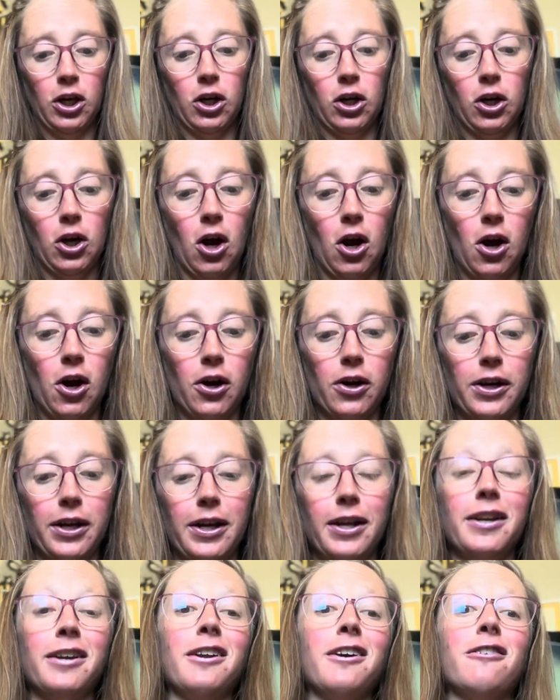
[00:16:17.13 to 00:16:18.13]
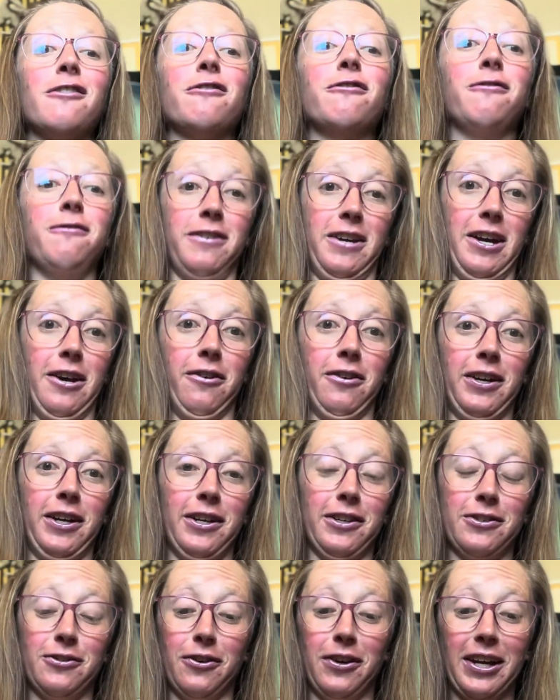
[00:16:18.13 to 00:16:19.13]
garden fairy.
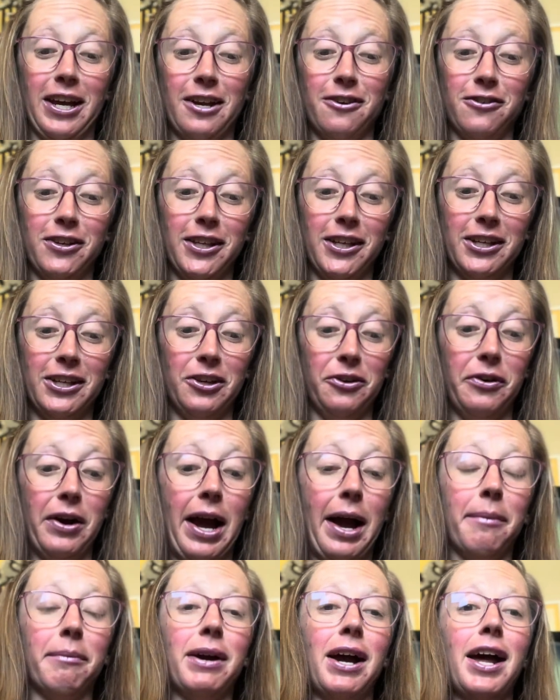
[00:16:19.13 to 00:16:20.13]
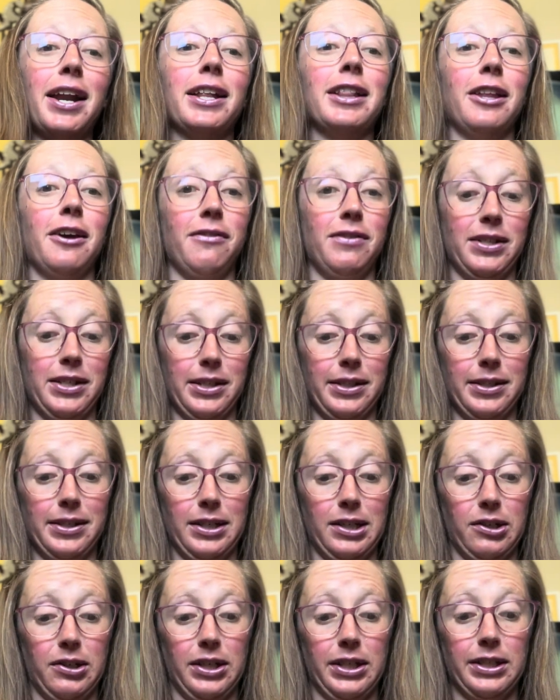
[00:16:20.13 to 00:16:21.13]
So again, really cute. I'm kind of loving this
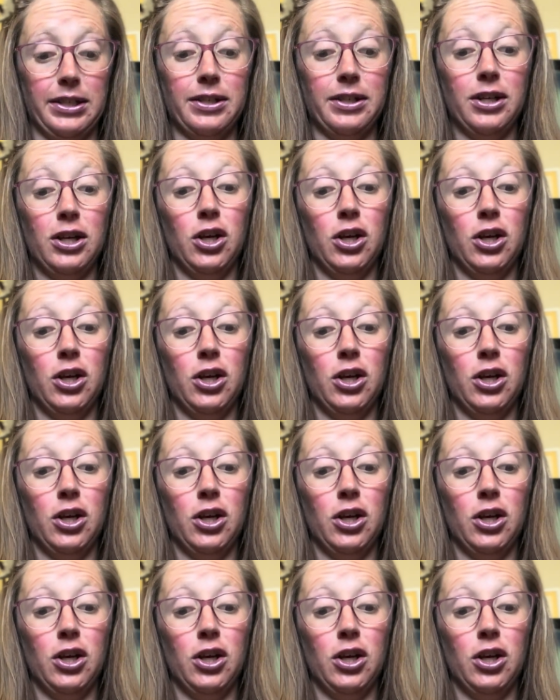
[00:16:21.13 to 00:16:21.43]
series.